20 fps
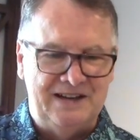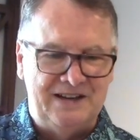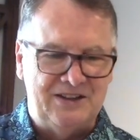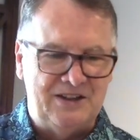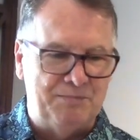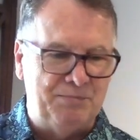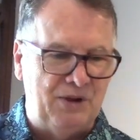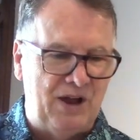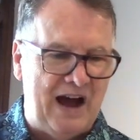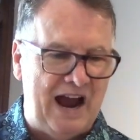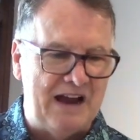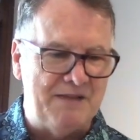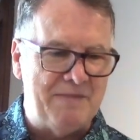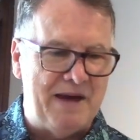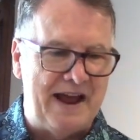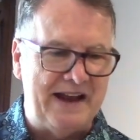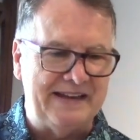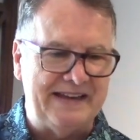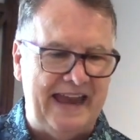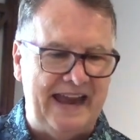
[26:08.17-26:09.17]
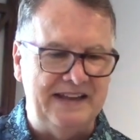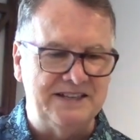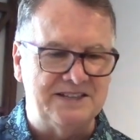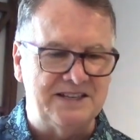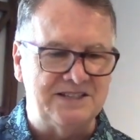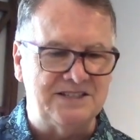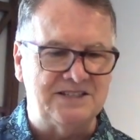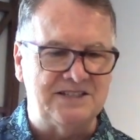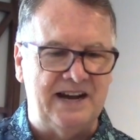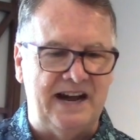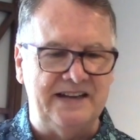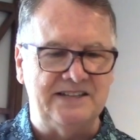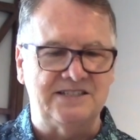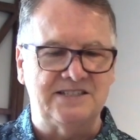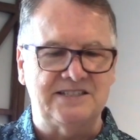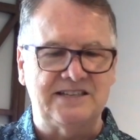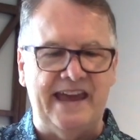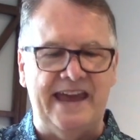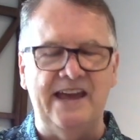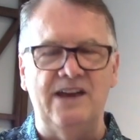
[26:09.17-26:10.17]
The blind man gains his sight,
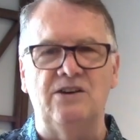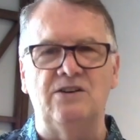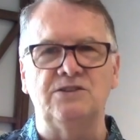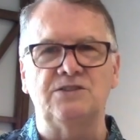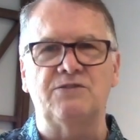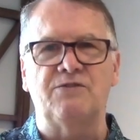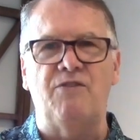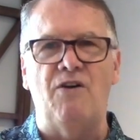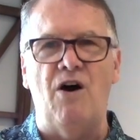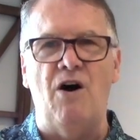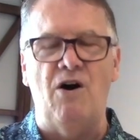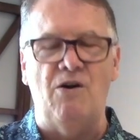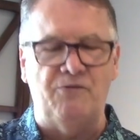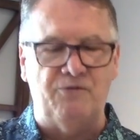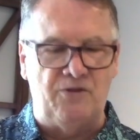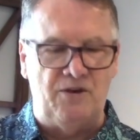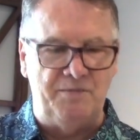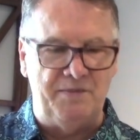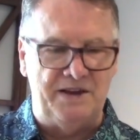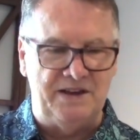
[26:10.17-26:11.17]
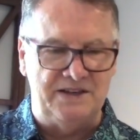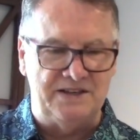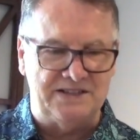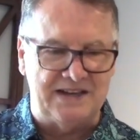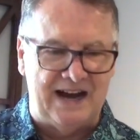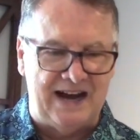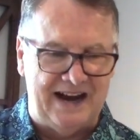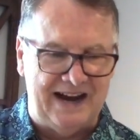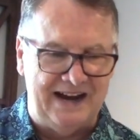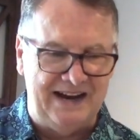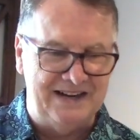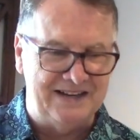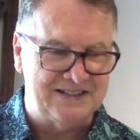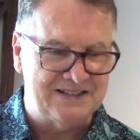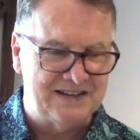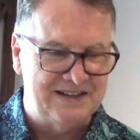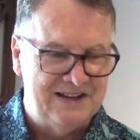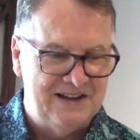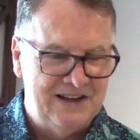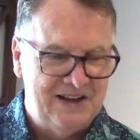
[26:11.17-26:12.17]
scales fall from his
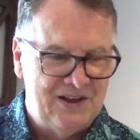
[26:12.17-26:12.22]
eyes.